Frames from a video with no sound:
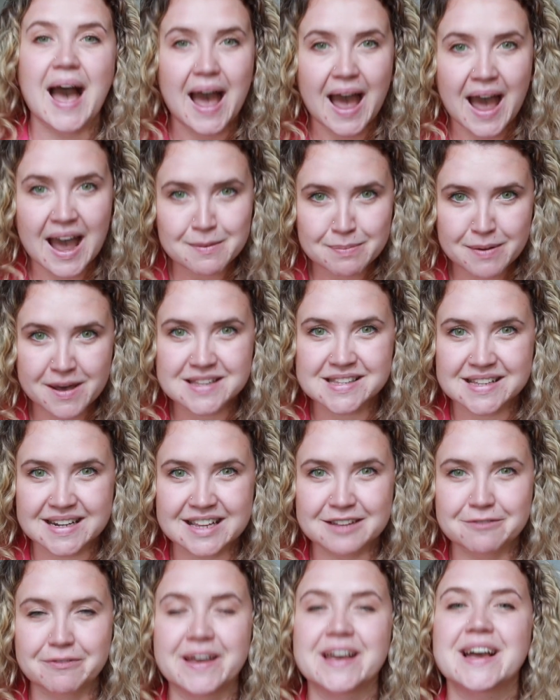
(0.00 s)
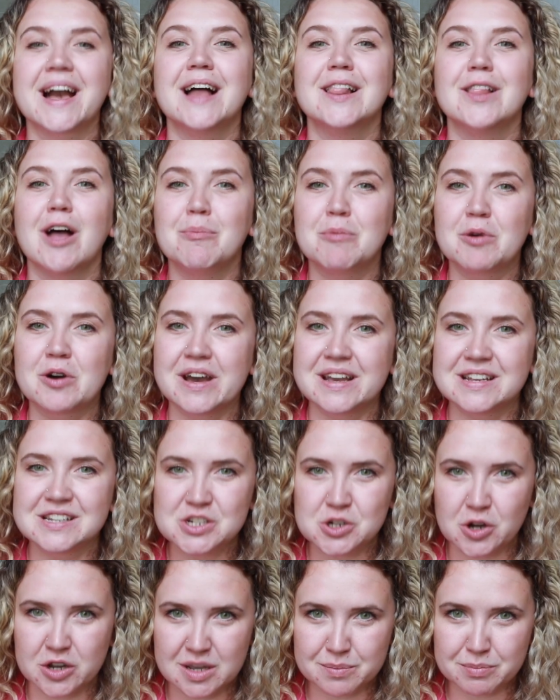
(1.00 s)
I personally think a lot more
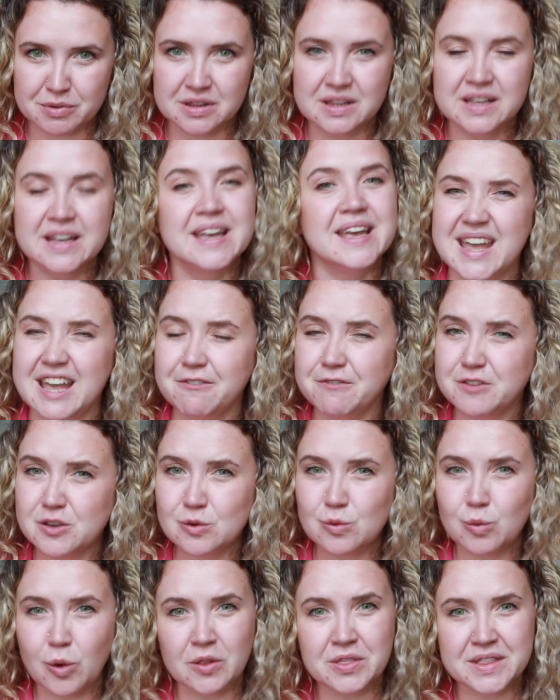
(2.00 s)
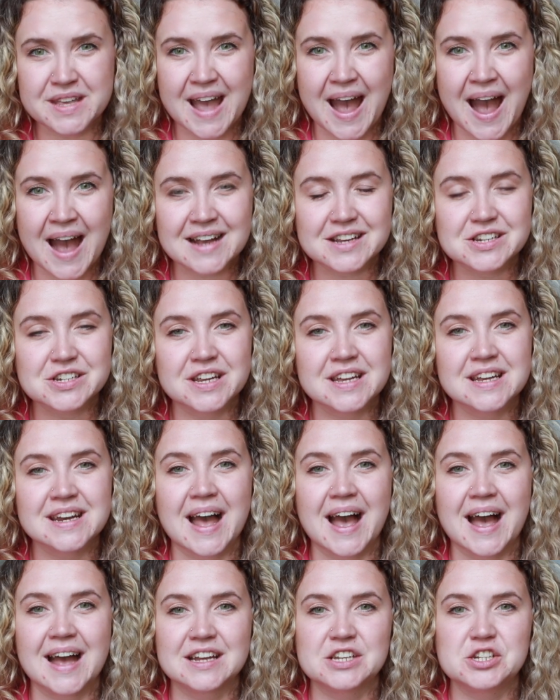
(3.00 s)
enjoyable. If you want the action
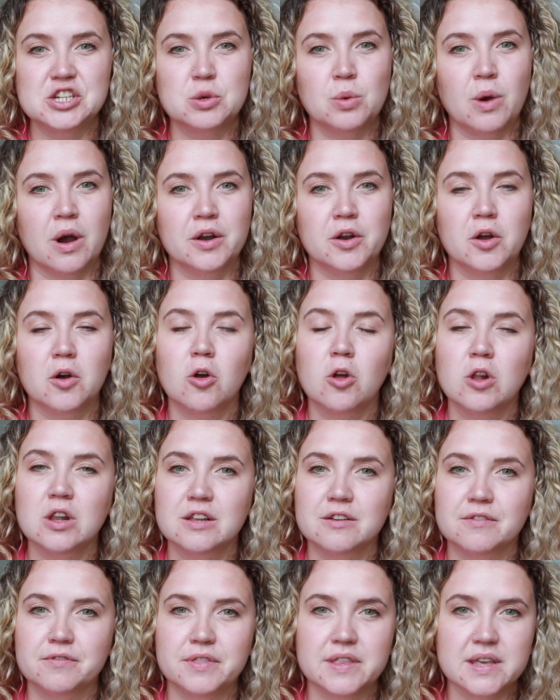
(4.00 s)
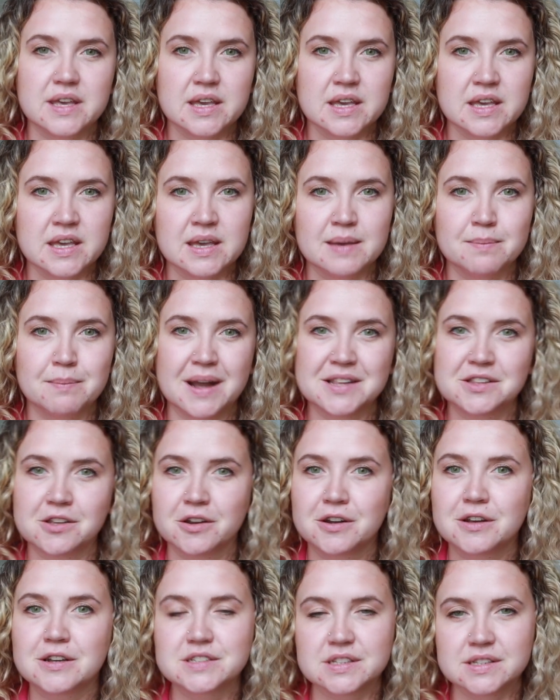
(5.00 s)
and you want all of the
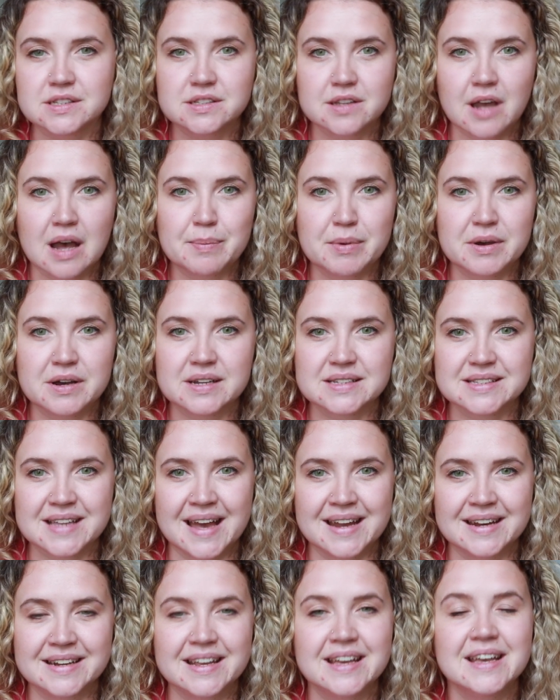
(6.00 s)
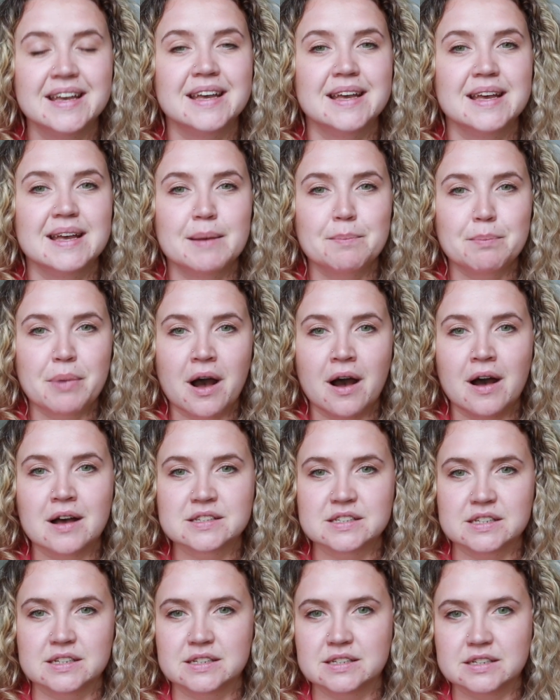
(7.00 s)
McDonald's and Starbucks and bars
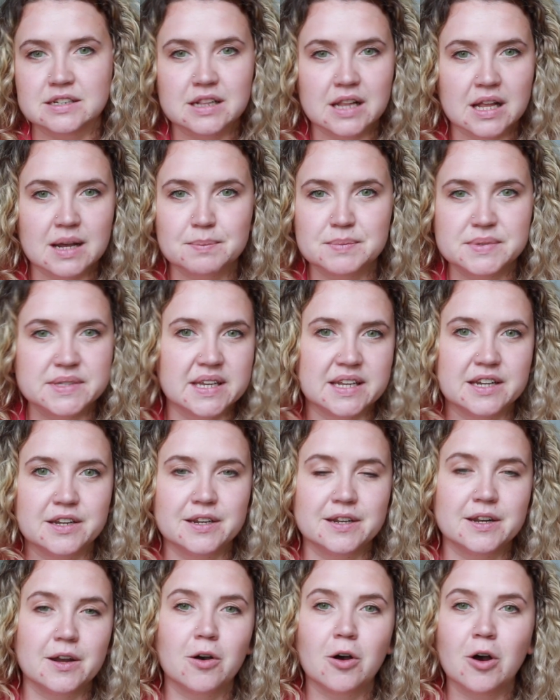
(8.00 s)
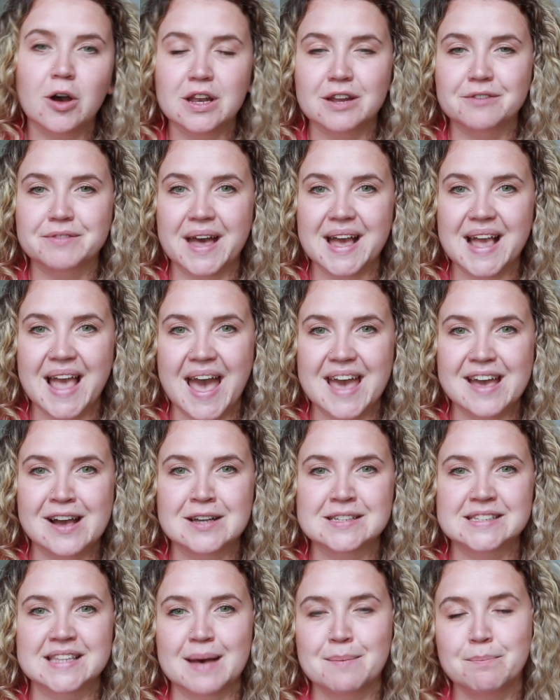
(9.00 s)
and clubs and all of that
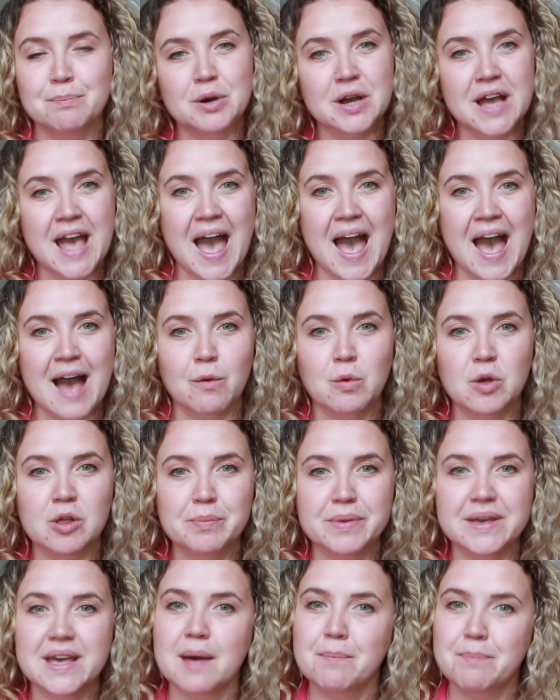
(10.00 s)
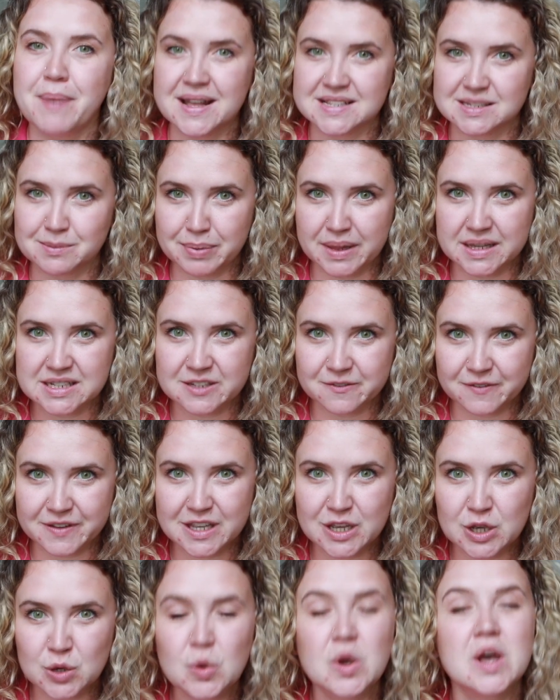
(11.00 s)
chaos, then Phuket will be a better place for
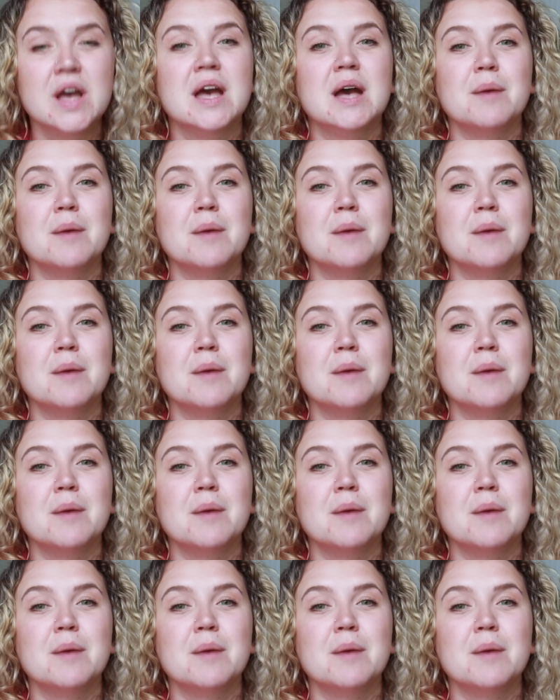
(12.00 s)
you.